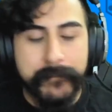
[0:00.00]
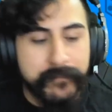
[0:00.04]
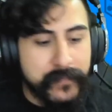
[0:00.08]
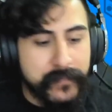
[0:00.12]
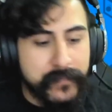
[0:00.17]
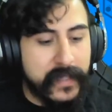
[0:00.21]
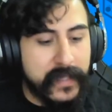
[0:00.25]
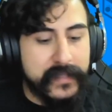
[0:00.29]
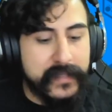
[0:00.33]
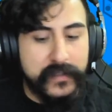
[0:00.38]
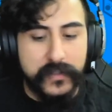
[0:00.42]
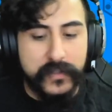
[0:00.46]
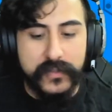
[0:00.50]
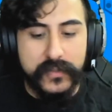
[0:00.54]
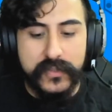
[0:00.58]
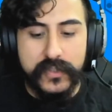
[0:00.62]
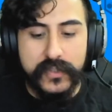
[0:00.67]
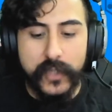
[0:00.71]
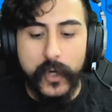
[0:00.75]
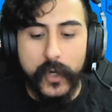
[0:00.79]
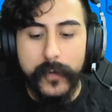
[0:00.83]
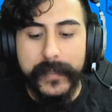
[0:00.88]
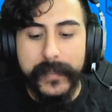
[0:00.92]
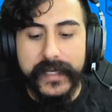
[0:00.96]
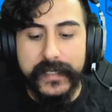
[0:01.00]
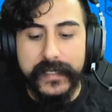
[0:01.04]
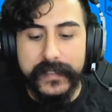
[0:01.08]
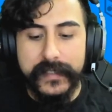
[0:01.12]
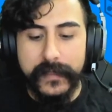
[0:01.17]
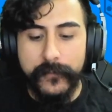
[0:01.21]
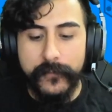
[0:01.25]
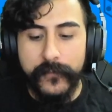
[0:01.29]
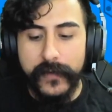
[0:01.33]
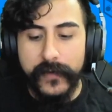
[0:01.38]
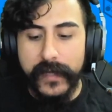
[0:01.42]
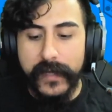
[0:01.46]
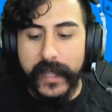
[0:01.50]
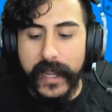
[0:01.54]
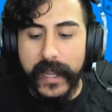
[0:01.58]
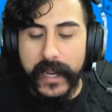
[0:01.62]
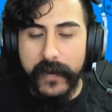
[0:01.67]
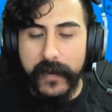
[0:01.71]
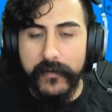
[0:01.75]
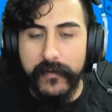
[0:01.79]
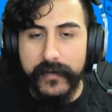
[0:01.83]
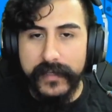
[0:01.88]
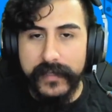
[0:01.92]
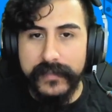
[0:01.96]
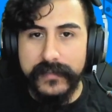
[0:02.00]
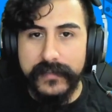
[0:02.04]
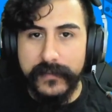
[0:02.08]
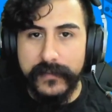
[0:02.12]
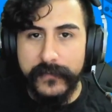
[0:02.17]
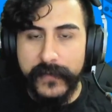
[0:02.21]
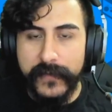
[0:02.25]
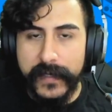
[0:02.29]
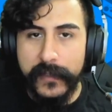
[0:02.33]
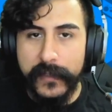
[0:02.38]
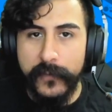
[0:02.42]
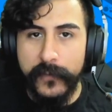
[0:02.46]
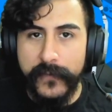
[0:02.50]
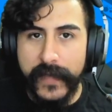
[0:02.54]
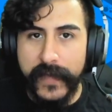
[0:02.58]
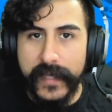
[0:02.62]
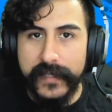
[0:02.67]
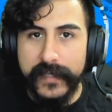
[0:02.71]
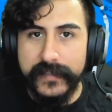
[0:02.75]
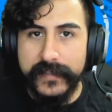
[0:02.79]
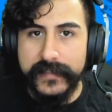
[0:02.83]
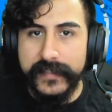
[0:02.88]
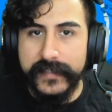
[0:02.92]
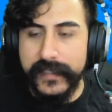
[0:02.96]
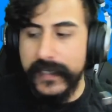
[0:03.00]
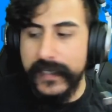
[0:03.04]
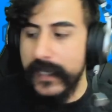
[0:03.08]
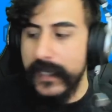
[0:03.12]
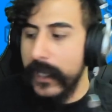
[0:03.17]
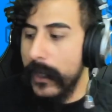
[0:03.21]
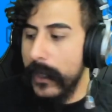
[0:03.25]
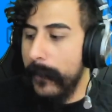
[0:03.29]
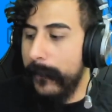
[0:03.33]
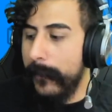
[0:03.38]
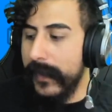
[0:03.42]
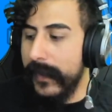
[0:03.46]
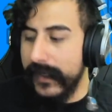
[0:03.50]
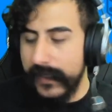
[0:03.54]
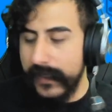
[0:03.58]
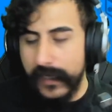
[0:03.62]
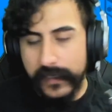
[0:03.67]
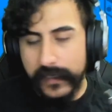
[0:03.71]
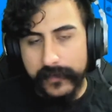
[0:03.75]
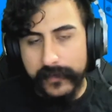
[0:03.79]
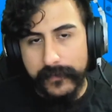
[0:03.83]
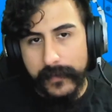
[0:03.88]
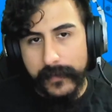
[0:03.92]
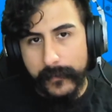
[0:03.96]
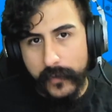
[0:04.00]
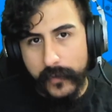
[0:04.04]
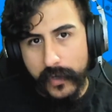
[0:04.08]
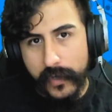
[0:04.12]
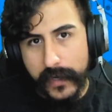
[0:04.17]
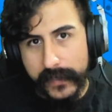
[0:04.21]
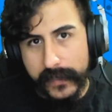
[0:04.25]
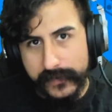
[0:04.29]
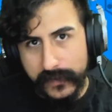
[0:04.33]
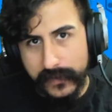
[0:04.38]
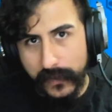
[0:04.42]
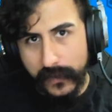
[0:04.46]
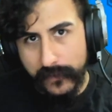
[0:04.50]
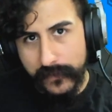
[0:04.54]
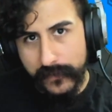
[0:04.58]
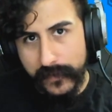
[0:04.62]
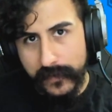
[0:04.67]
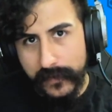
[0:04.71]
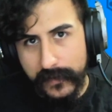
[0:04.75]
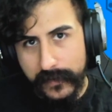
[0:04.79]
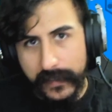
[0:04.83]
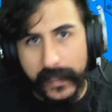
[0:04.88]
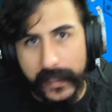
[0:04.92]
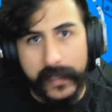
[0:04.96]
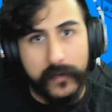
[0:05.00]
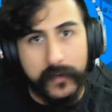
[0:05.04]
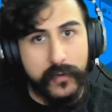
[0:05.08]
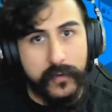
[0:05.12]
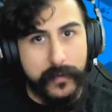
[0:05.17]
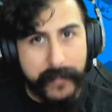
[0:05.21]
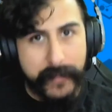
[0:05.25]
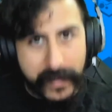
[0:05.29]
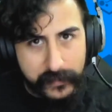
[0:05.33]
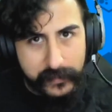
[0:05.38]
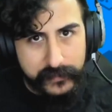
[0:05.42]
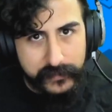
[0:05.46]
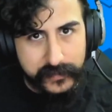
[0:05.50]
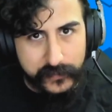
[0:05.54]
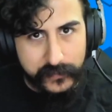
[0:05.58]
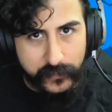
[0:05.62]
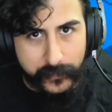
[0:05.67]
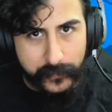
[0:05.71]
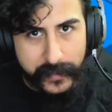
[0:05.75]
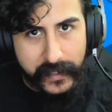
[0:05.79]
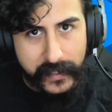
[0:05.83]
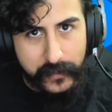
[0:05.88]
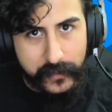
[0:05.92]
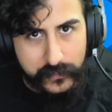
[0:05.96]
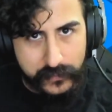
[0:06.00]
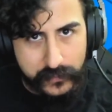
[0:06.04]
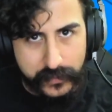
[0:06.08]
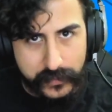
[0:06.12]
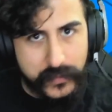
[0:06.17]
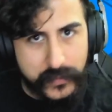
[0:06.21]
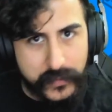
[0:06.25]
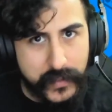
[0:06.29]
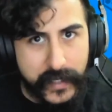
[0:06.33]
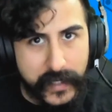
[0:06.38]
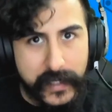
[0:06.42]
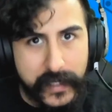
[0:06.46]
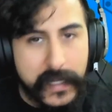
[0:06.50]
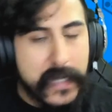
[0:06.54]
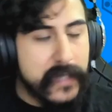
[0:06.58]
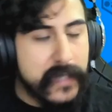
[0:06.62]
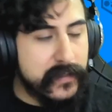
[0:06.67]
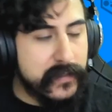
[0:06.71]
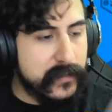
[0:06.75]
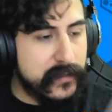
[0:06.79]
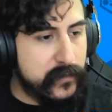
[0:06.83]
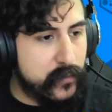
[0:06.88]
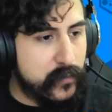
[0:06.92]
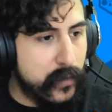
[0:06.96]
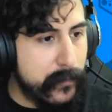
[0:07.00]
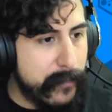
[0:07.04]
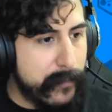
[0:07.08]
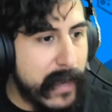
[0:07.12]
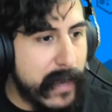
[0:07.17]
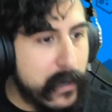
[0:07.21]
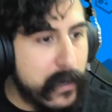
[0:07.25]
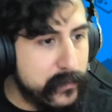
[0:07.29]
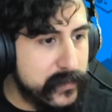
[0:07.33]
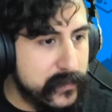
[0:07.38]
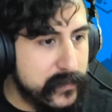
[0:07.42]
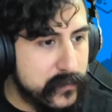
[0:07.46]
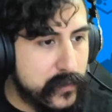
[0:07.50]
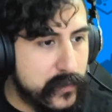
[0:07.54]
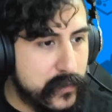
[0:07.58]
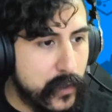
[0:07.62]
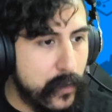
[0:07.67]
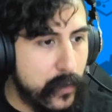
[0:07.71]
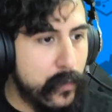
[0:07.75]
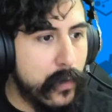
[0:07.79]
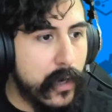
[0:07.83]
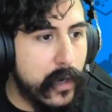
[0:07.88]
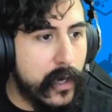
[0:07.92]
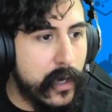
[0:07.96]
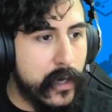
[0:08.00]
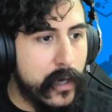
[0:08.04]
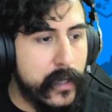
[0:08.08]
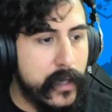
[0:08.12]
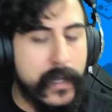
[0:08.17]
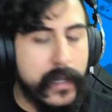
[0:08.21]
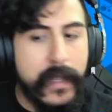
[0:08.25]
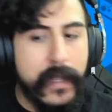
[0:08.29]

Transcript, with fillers: Like, there's so many different areas of Final Fantasy, but none of them cross over, like Grimaldus from Hell's Reach, right? Does Grimaldus go on